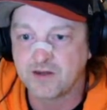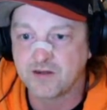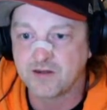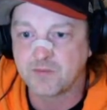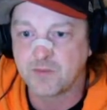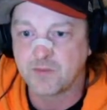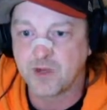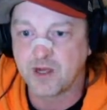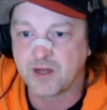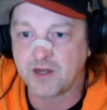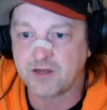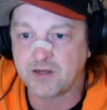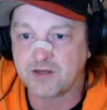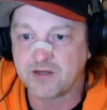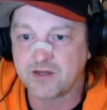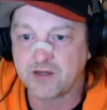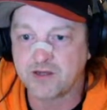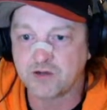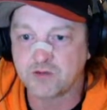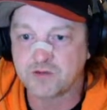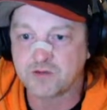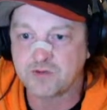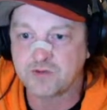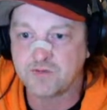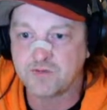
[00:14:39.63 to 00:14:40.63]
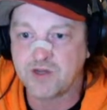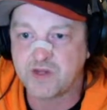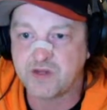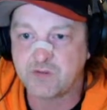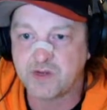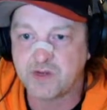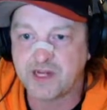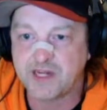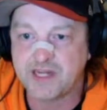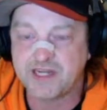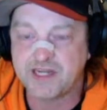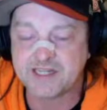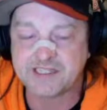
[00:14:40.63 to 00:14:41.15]
But,
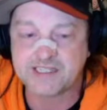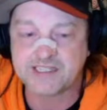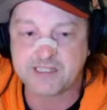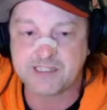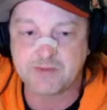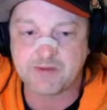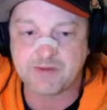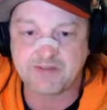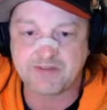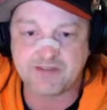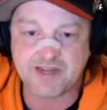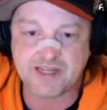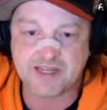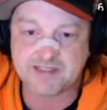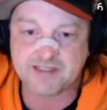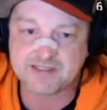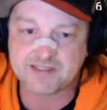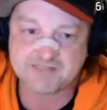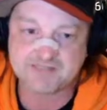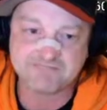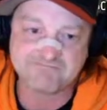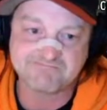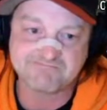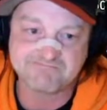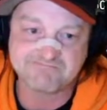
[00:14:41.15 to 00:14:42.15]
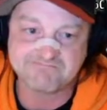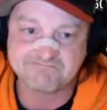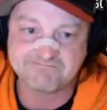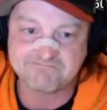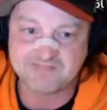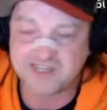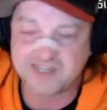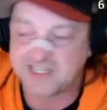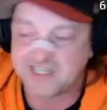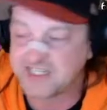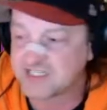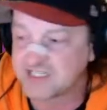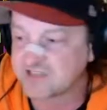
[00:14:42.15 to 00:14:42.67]
he needs to be fast.
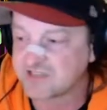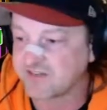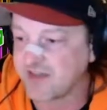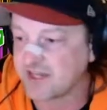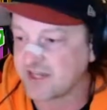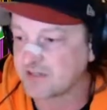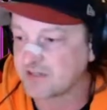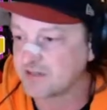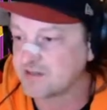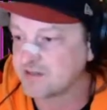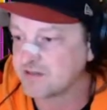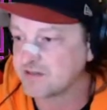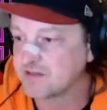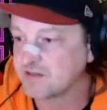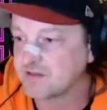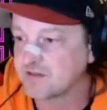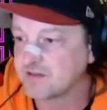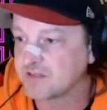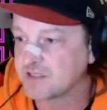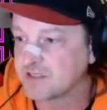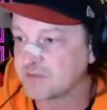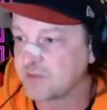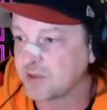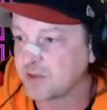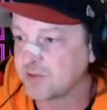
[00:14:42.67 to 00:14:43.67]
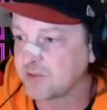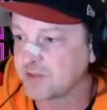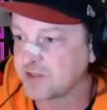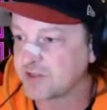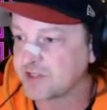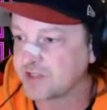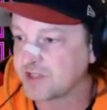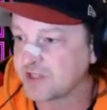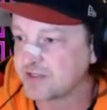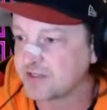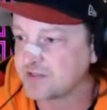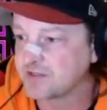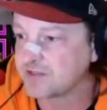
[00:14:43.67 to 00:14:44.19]
He is fast. That's pretty
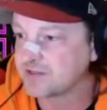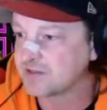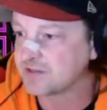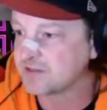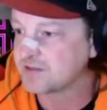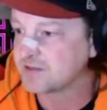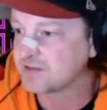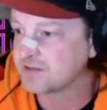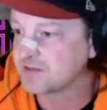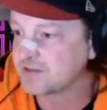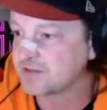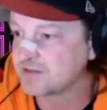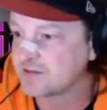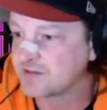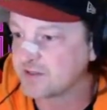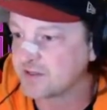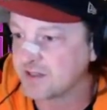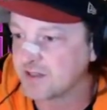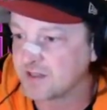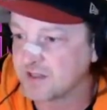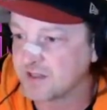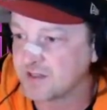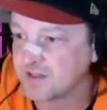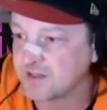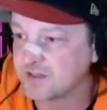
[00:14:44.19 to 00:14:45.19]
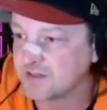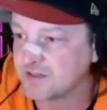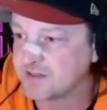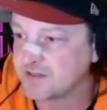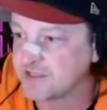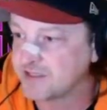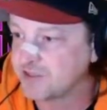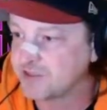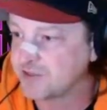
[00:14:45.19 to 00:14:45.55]
much it. Let's see.